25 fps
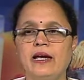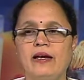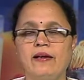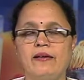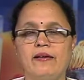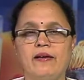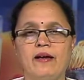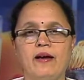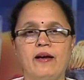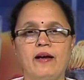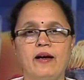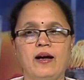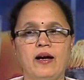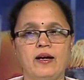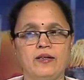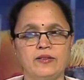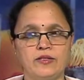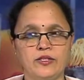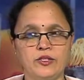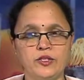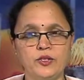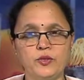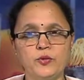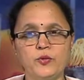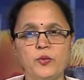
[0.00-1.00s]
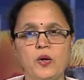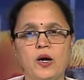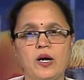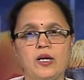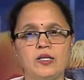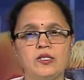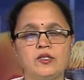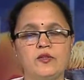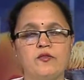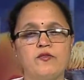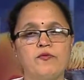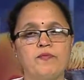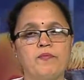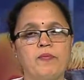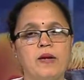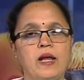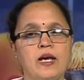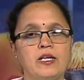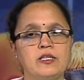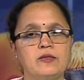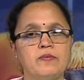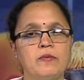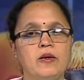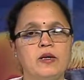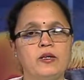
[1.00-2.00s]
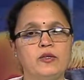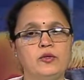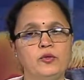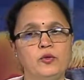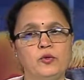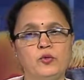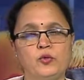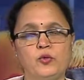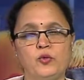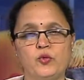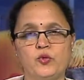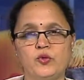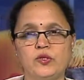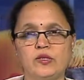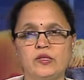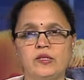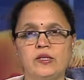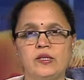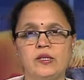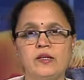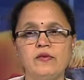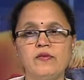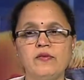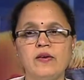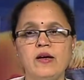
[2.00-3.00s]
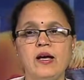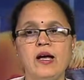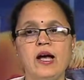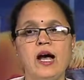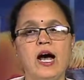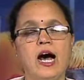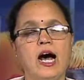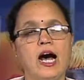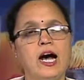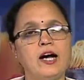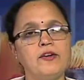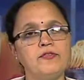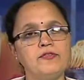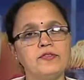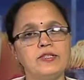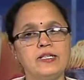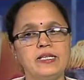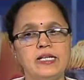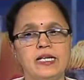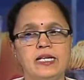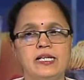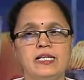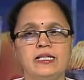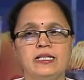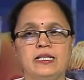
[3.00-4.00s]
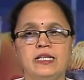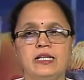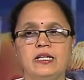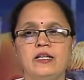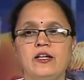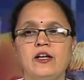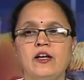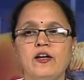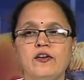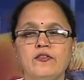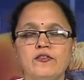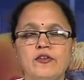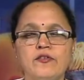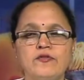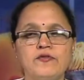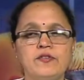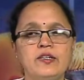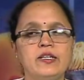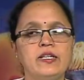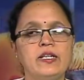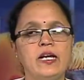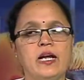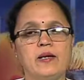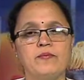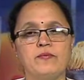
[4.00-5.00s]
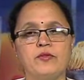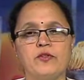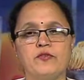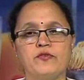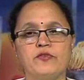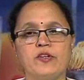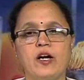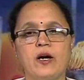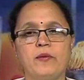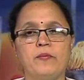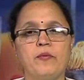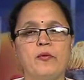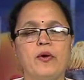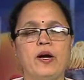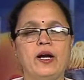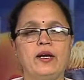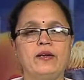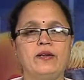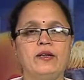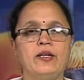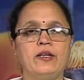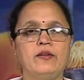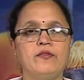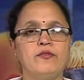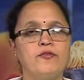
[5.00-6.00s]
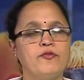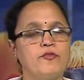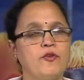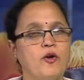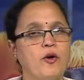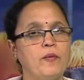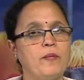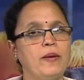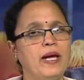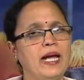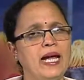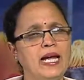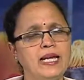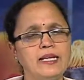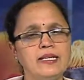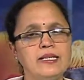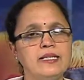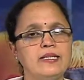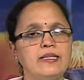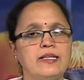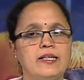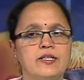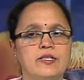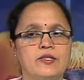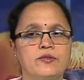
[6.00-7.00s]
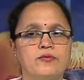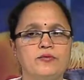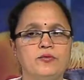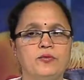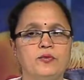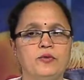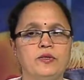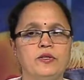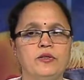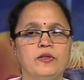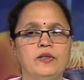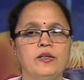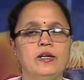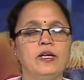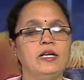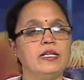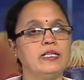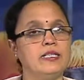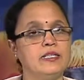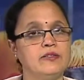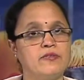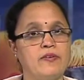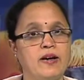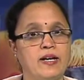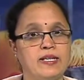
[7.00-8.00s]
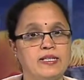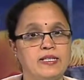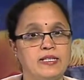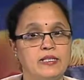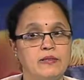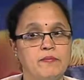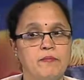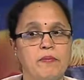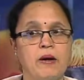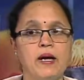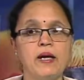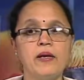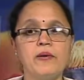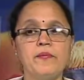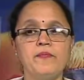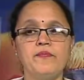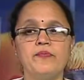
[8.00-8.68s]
area under 2 hours of plasma glucose curve after eating 50 grams of carbohydrate from any test food divided by